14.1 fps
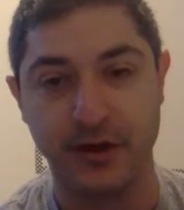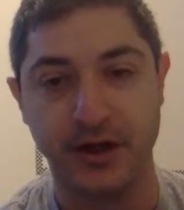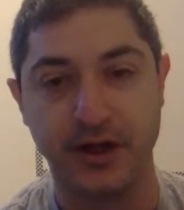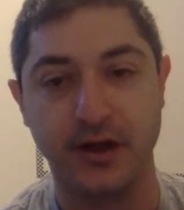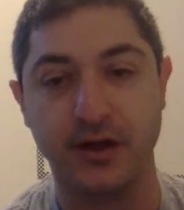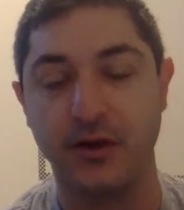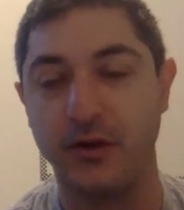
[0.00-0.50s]
to
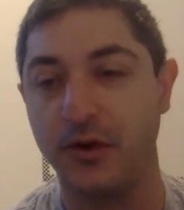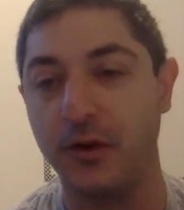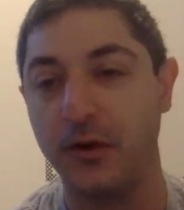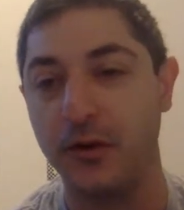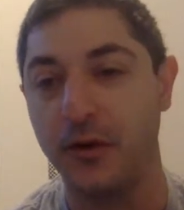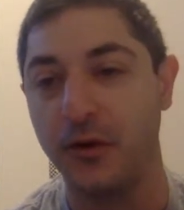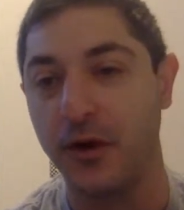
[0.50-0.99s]
everybody
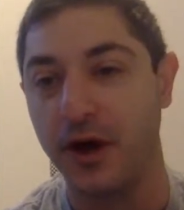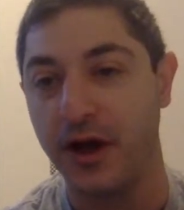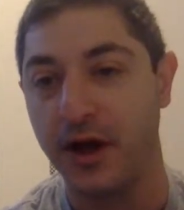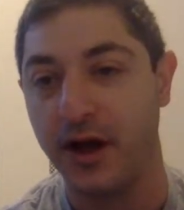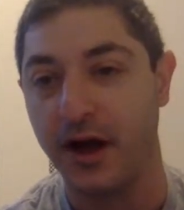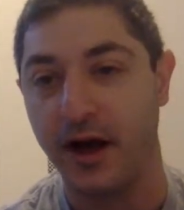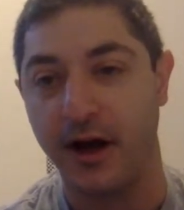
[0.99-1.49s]

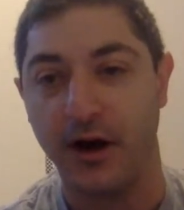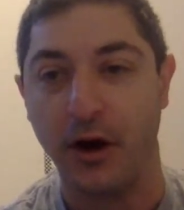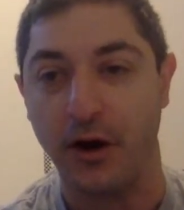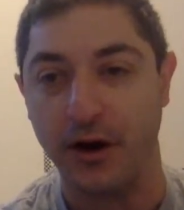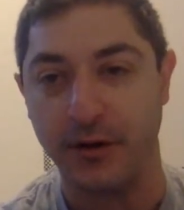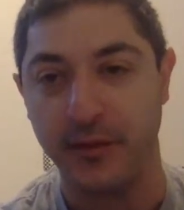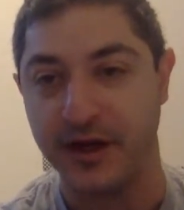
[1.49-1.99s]
who
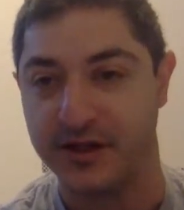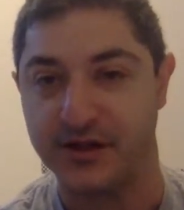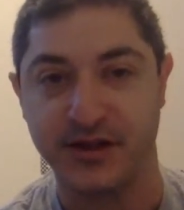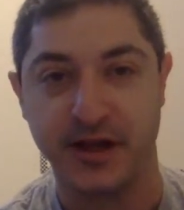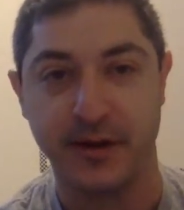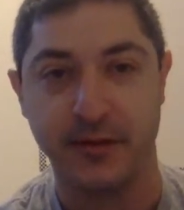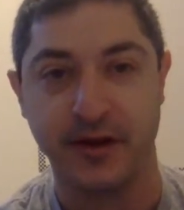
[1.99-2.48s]
uh, already
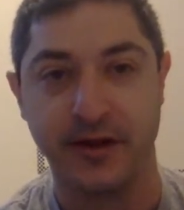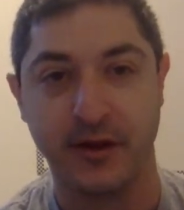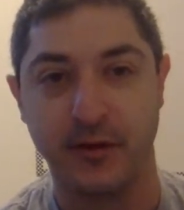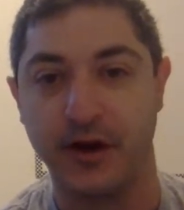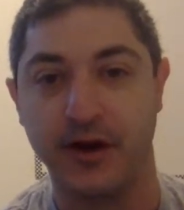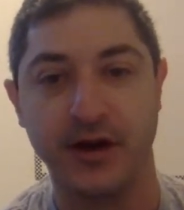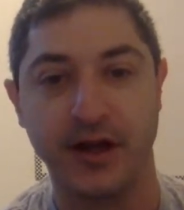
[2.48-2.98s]
messaged them. I
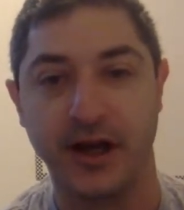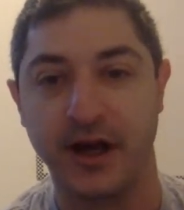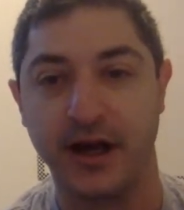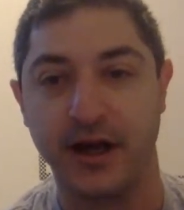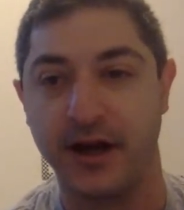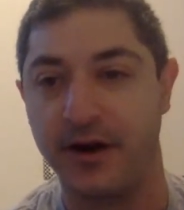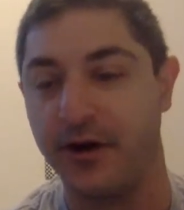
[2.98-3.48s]
think we already
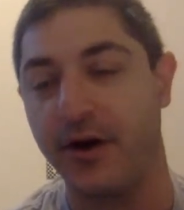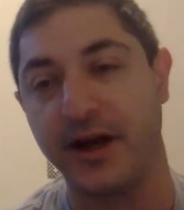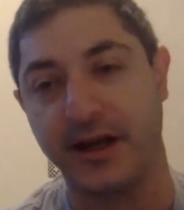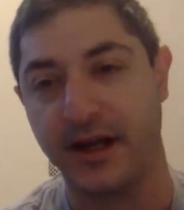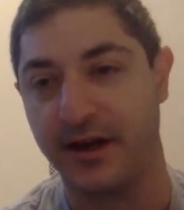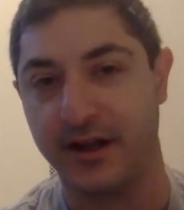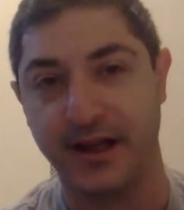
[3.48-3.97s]
got, I don't know,
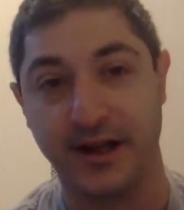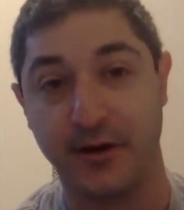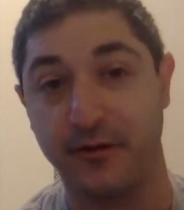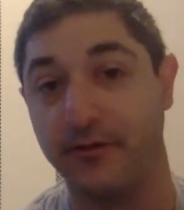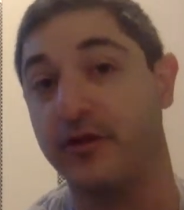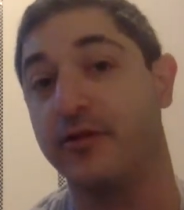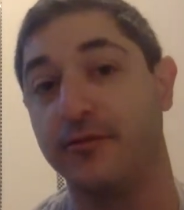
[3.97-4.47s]
I counted
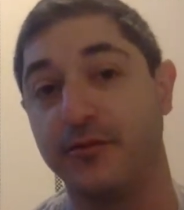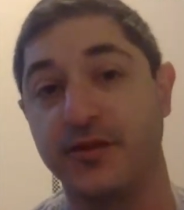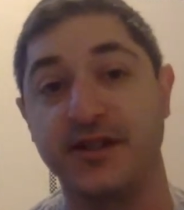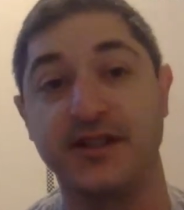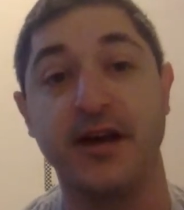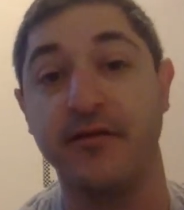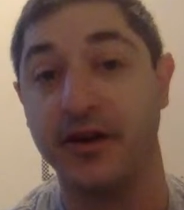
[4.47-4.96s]
like over
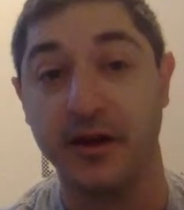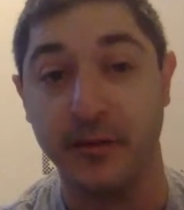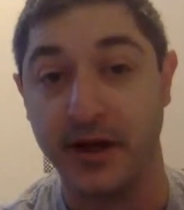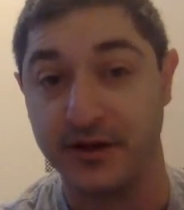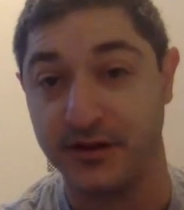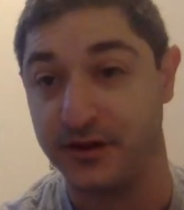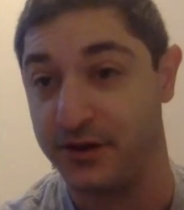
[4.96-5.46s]

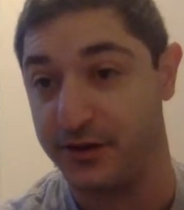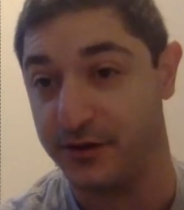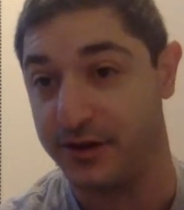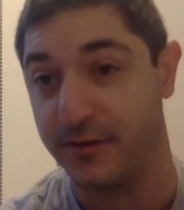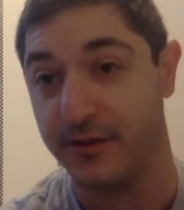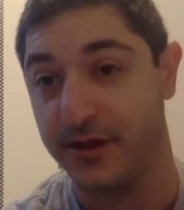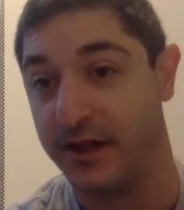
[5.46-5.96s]
70
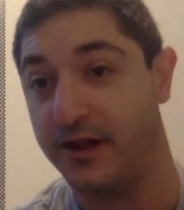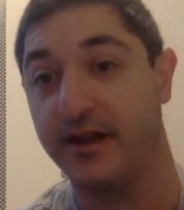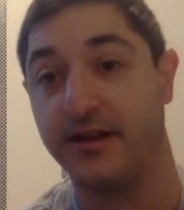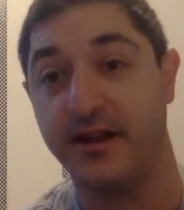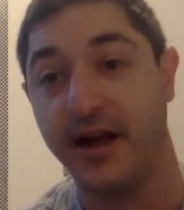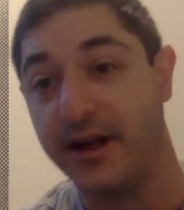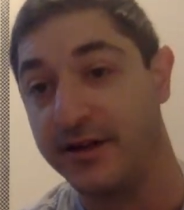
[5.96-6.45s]
messages or something
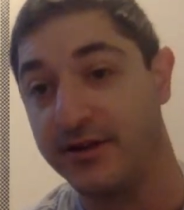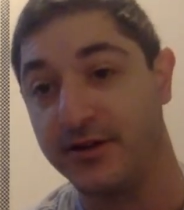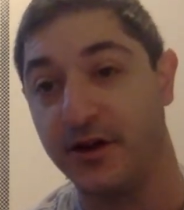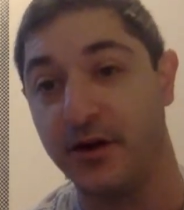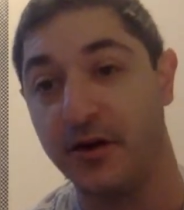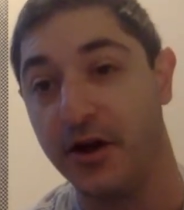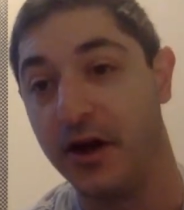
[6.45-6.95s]
like that.
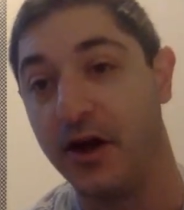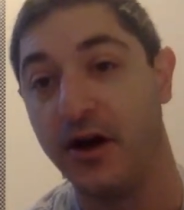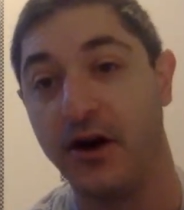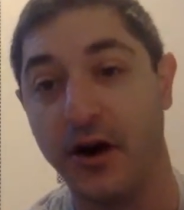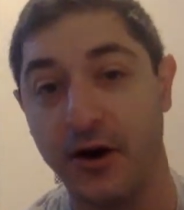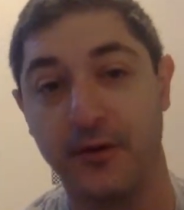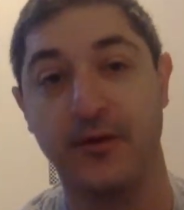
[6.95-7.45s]
So
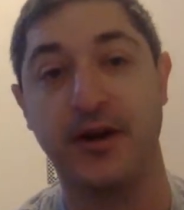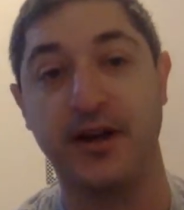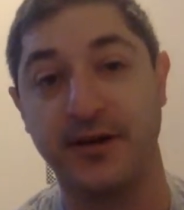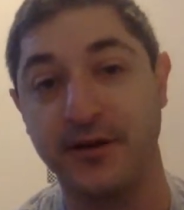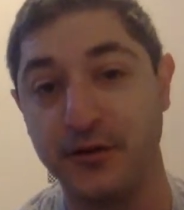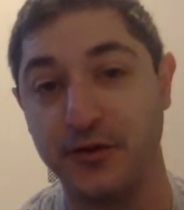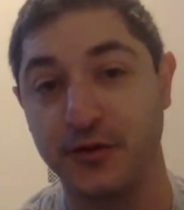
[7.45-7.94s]

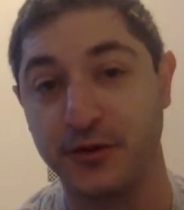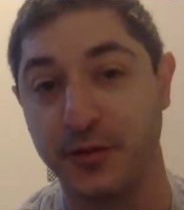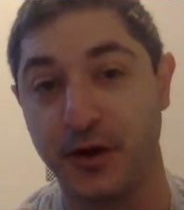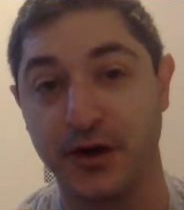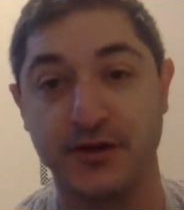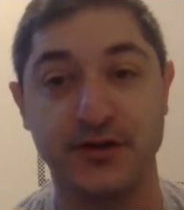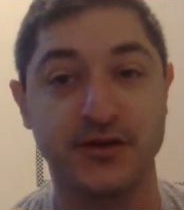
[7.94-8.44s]
already huge
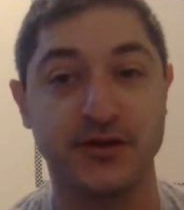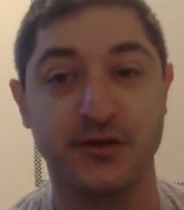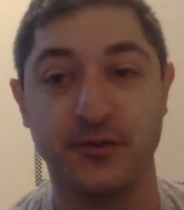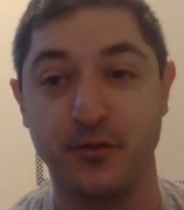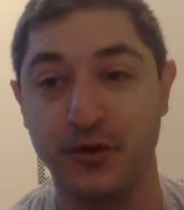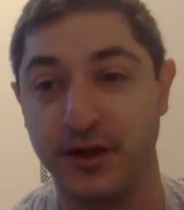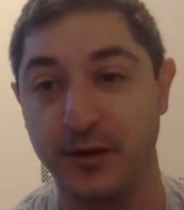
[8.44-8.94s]

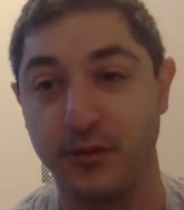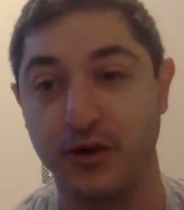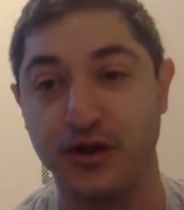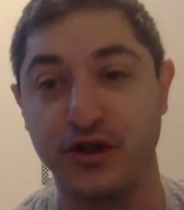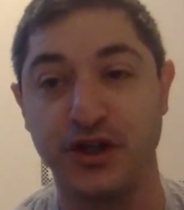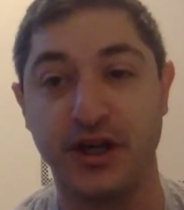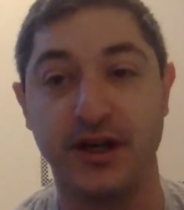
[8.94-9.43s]
response. Really
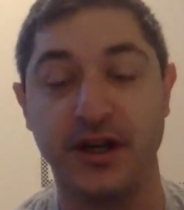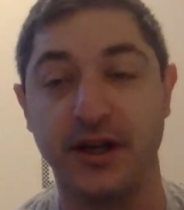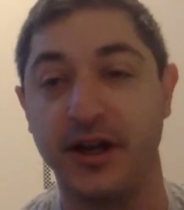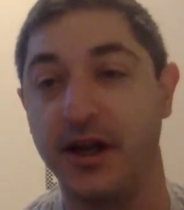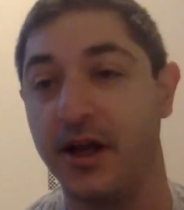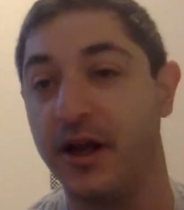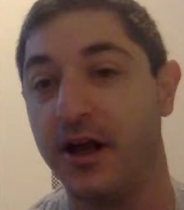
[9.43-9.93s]
appreciate
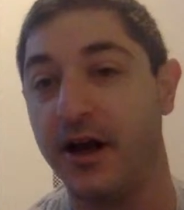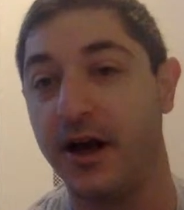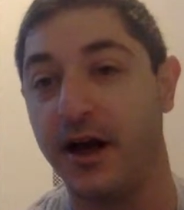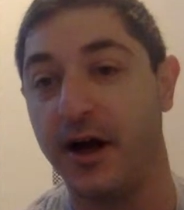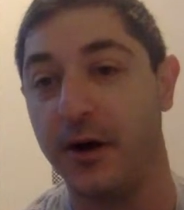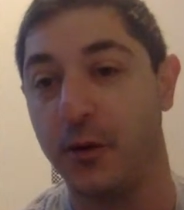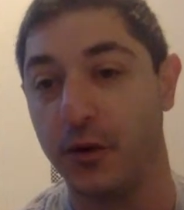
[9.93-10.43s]
it.
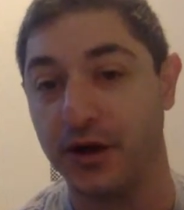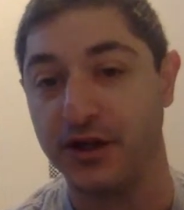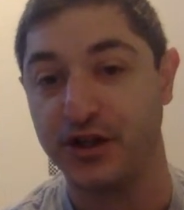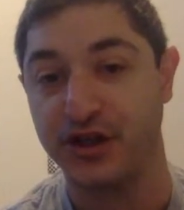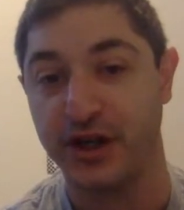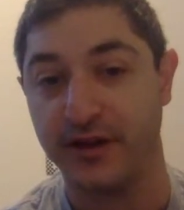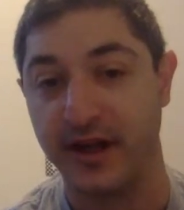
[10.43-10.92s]
Uh, we're going to
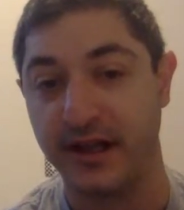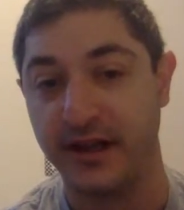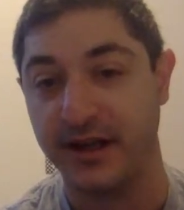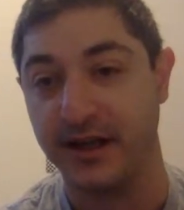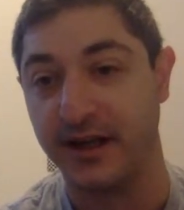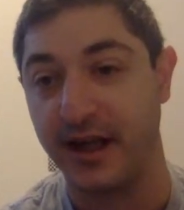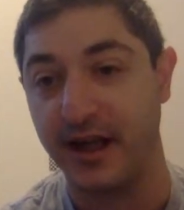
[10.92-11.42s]
share that
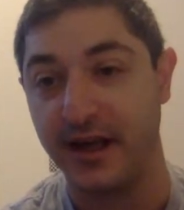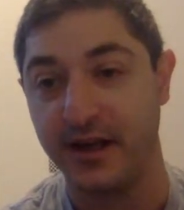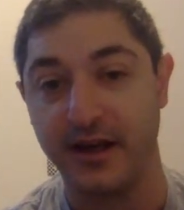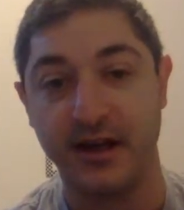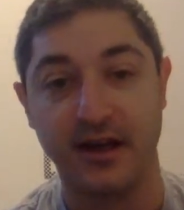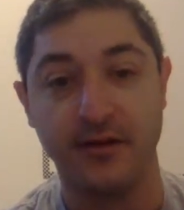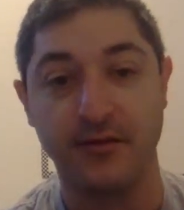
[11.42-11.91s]
link
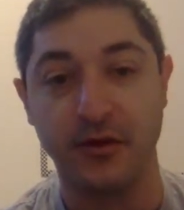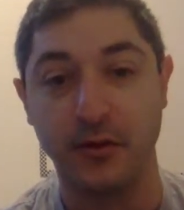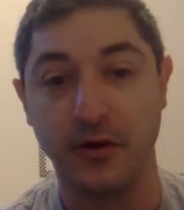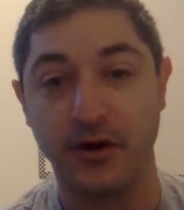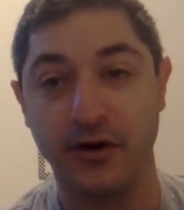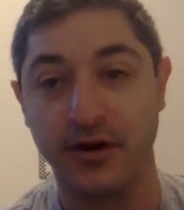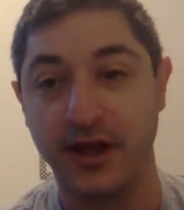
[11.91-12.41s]
again. If you
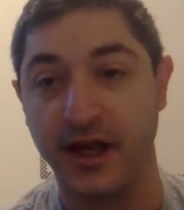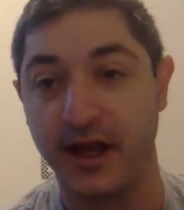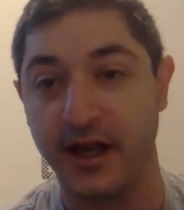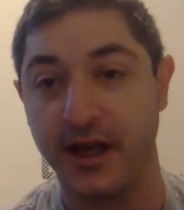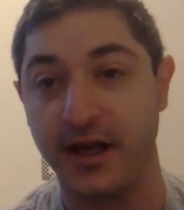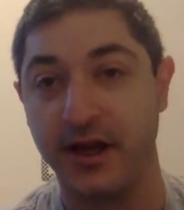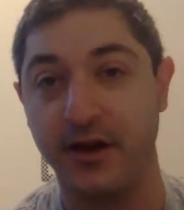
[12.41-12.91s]
all
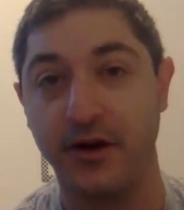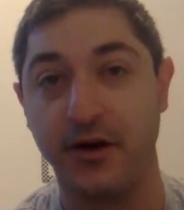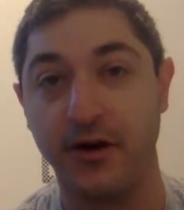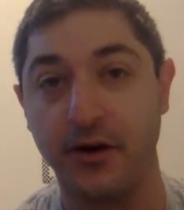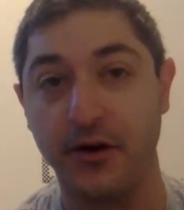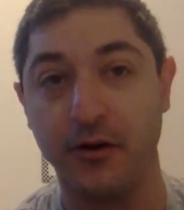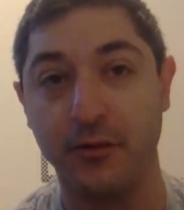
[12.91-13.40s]
can
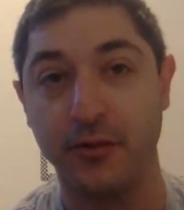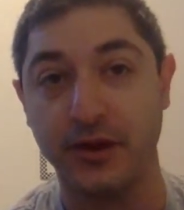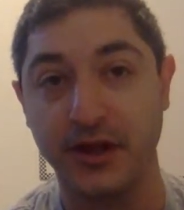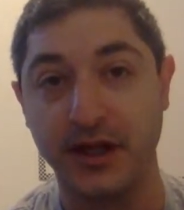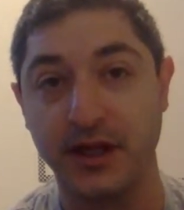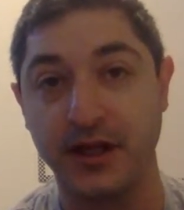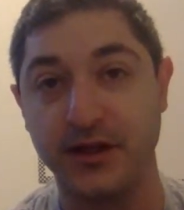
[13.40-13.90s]
all
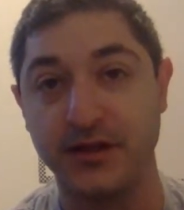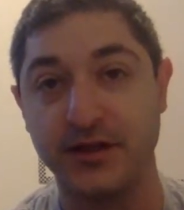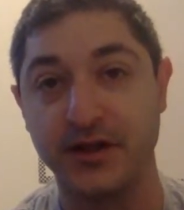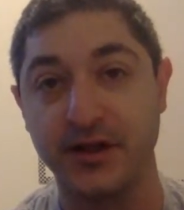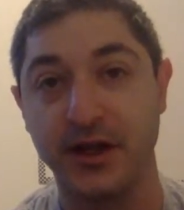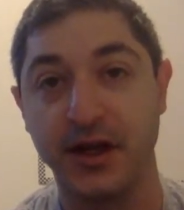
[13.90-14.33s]
please,